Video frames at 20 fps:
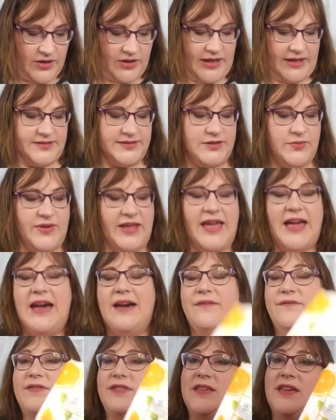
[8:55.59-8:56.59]
Okay, so we
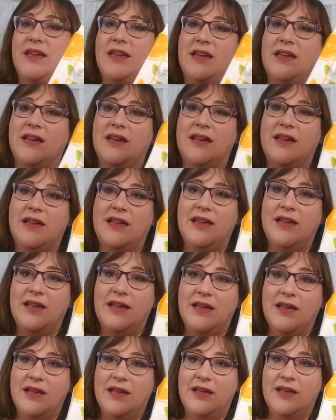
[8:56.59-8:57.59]
have the
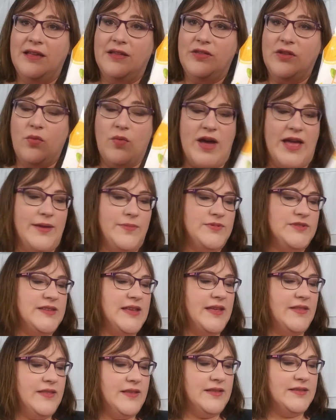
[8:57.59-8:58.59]
the wipes,
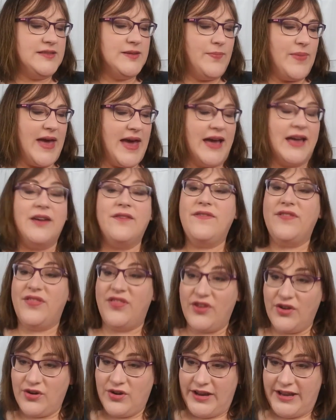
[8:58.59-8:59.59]
and it's a pack of
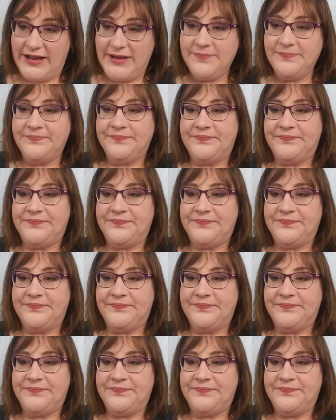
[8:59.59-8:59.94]
30.